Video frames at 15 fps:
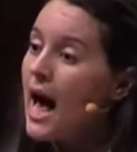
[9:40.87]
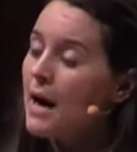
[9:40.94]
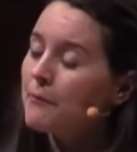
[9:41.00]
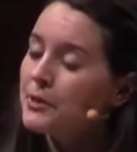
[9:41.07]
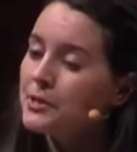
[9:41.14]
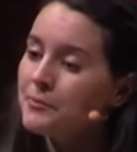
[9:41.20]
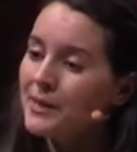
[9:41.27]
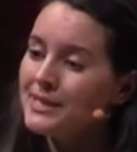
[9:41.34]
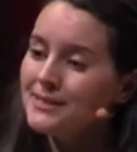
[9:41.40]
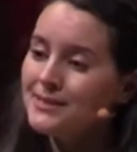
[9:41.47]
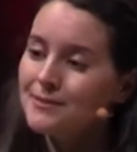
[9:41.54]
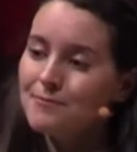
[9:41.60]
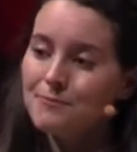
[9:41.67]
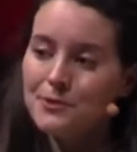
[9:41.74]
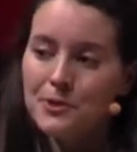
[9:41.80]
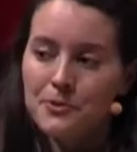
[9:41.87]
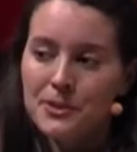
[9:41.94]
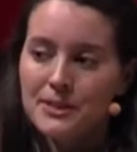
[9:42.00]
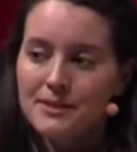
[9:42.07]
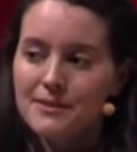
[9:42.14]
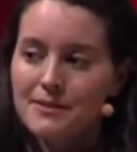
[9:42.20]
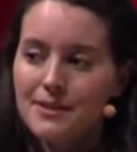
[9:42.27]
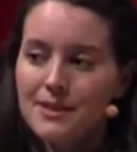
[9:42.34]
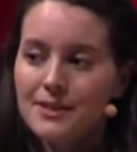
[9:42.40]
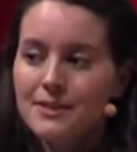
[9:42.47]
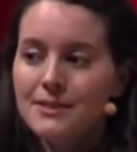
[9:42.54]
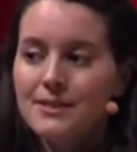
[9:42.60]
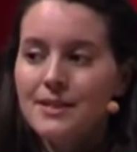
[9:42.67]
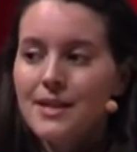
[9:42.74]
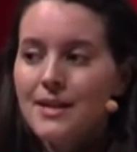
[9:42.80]
And what you might notice
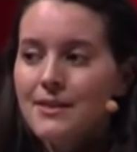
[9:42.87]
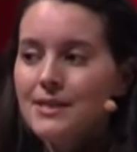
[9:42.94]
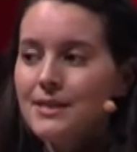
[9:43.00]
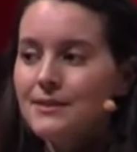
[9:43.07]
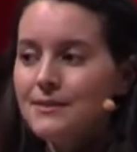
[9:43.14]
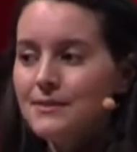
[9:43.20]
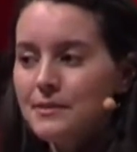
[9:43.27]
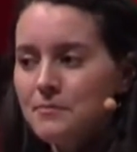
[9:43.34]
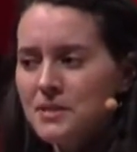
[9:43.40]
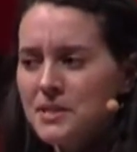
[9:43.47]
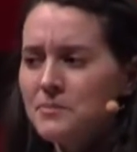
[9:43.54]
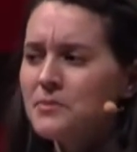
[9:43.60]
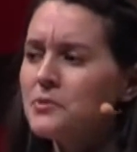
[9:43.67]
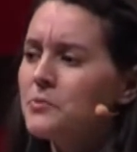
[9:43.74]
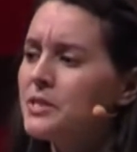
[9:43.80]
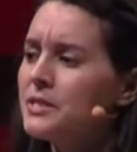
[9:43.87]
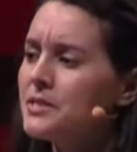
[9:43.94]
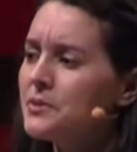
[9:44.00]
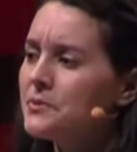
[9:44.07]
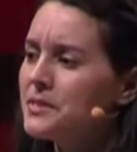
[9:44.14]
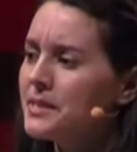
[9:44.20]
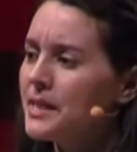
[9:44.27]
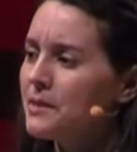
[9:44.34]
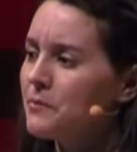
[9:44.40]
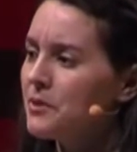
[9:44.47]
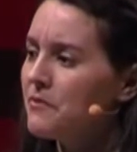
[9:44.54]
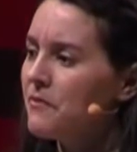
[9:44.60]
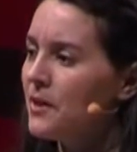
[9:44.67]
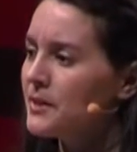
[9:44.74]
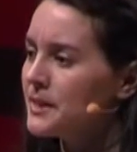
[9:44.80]
is the symptoms we associate
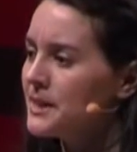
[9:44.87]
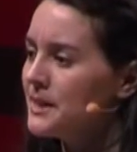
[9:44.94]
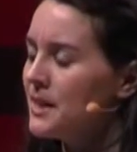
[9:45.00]
with falling in